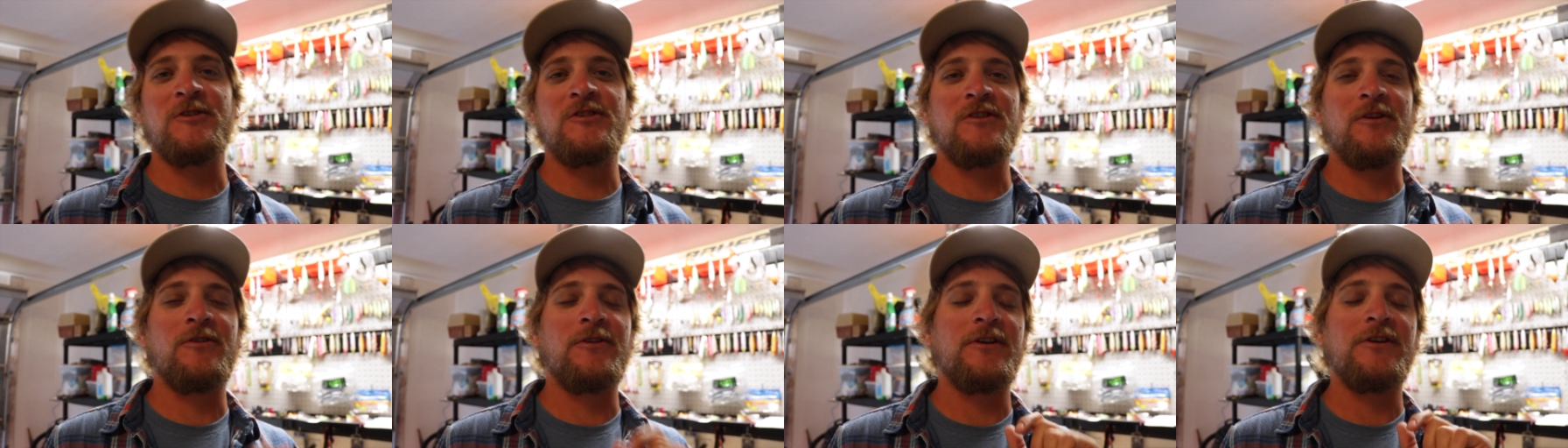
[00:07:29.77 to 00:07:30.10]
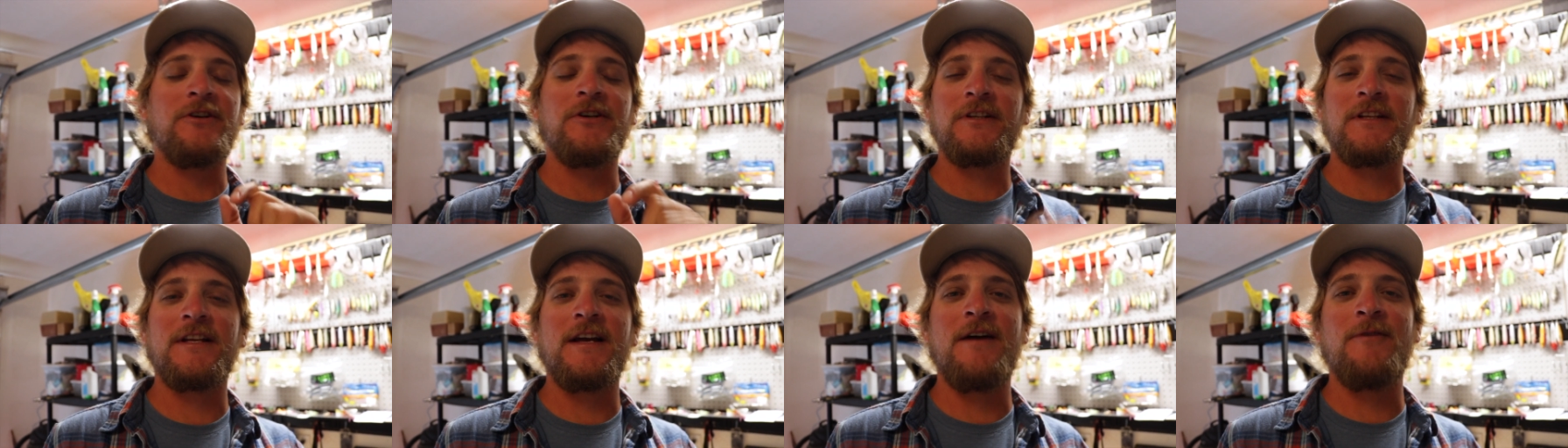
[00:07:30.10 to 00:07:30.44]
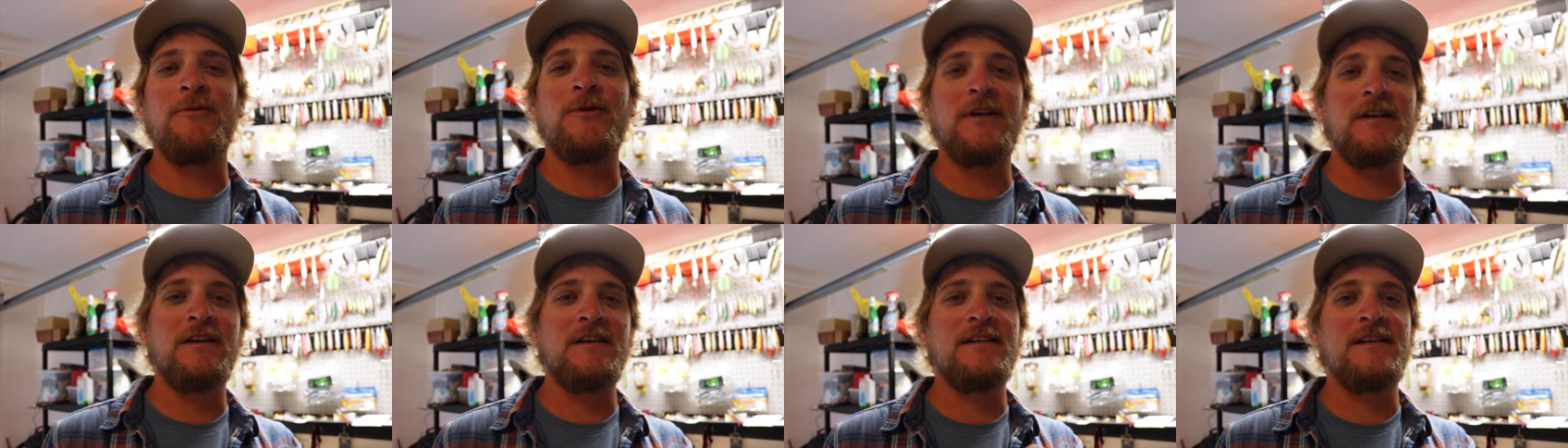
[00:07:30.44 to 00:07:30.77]
So to hook that
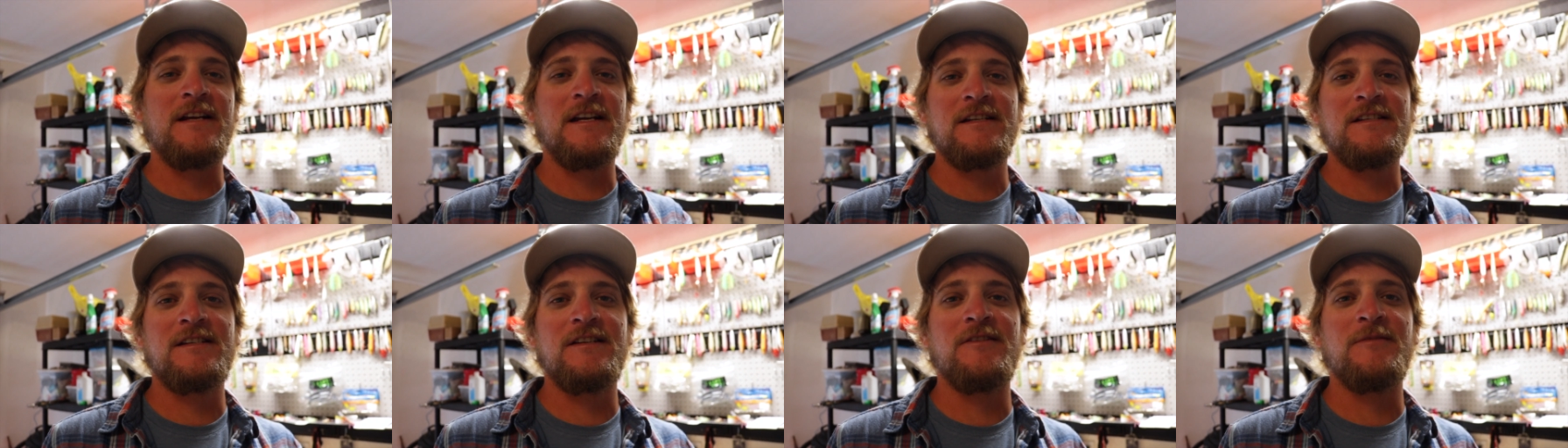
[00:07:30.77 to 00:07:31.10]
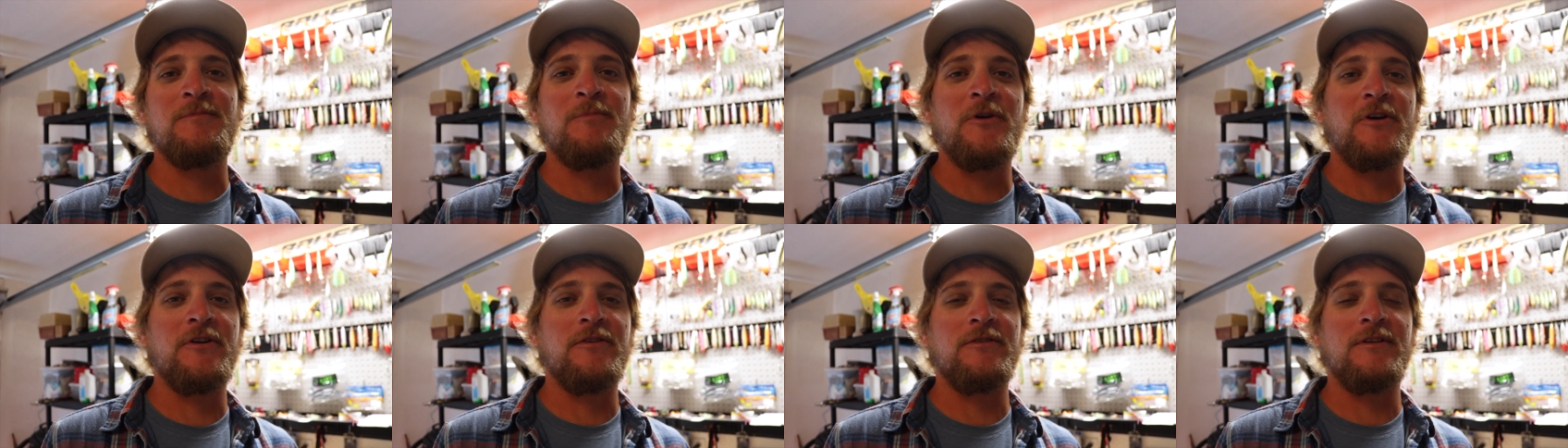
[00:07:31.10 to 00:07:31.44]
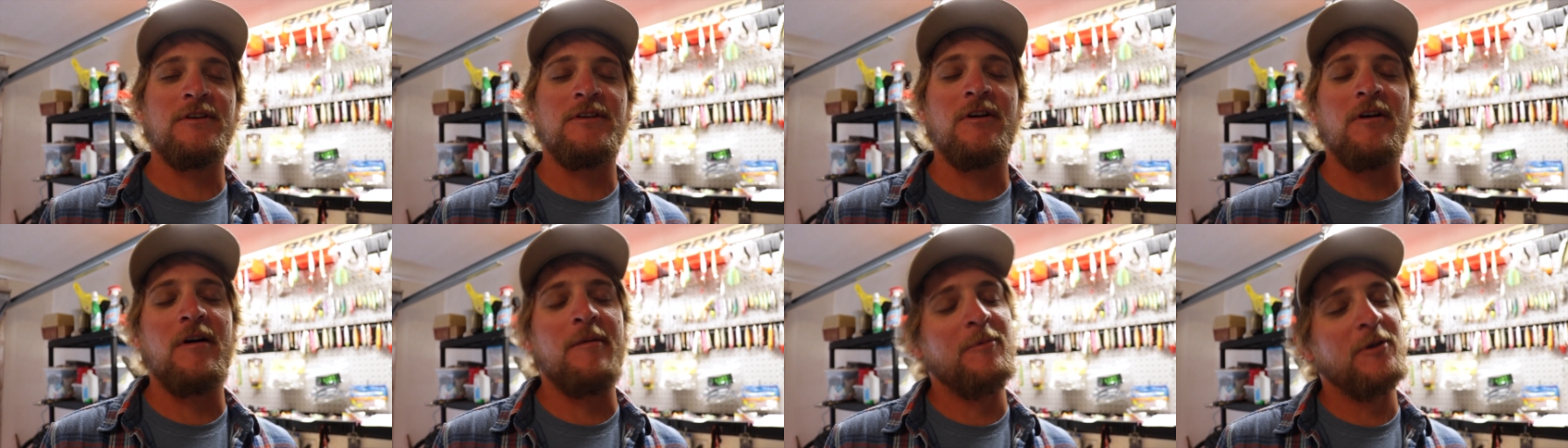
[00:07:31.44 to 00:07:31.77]
one, get it next to the boat,
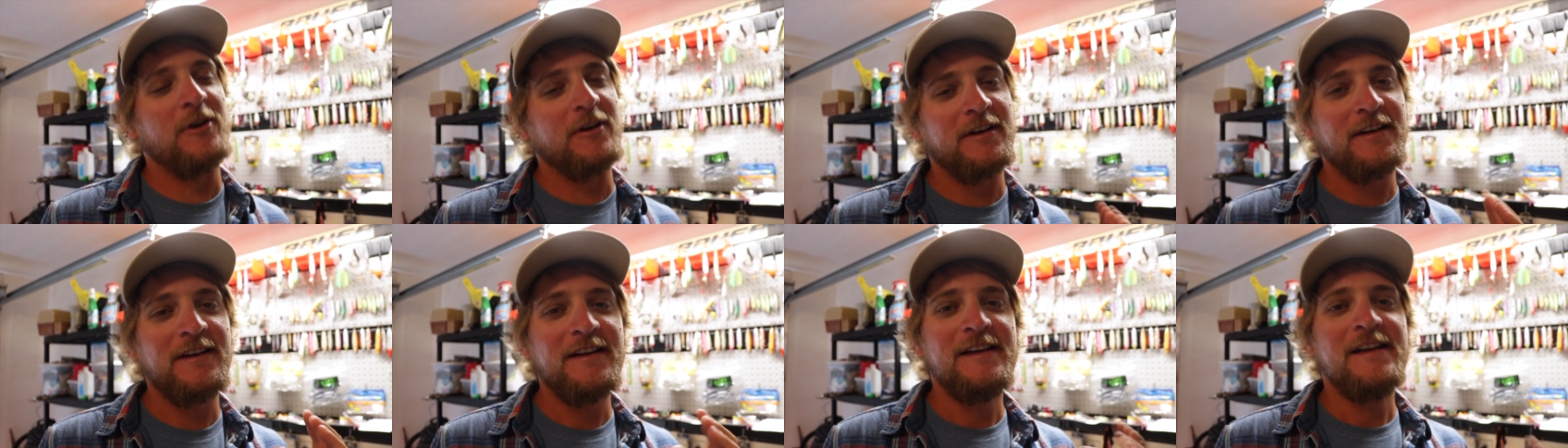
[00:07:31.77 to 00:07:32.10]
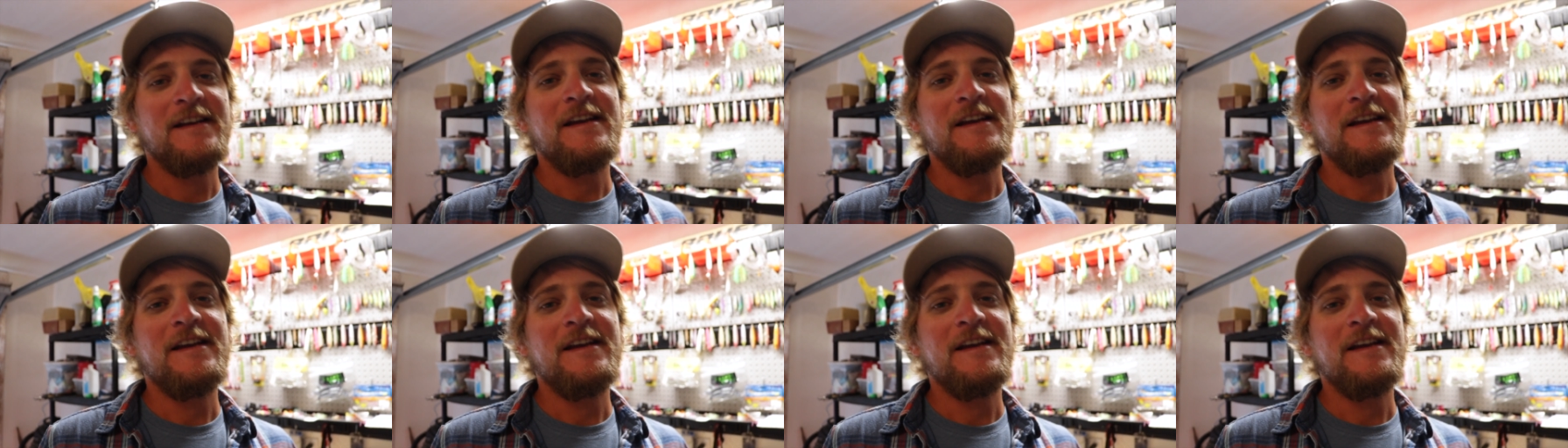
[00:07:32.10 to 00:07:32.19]
you know, I'm gonna